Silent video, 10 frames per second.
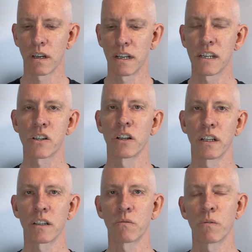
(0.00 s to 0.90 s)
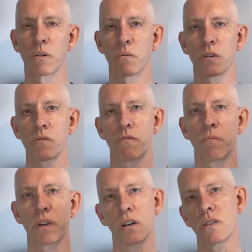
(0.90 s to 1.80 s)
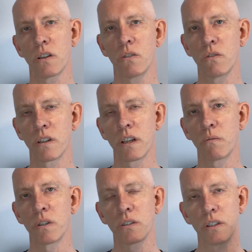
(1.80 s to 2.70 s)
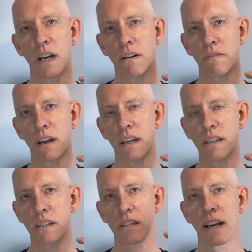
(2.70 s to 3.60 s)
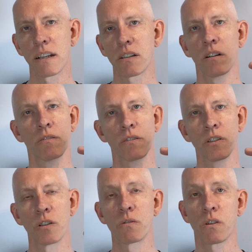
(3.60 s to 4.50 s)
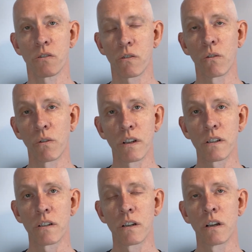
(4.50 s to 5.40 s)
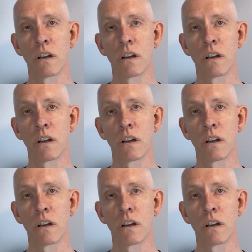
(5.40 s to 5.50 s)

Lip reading: Initially, from the content audit, we should have a set of user stories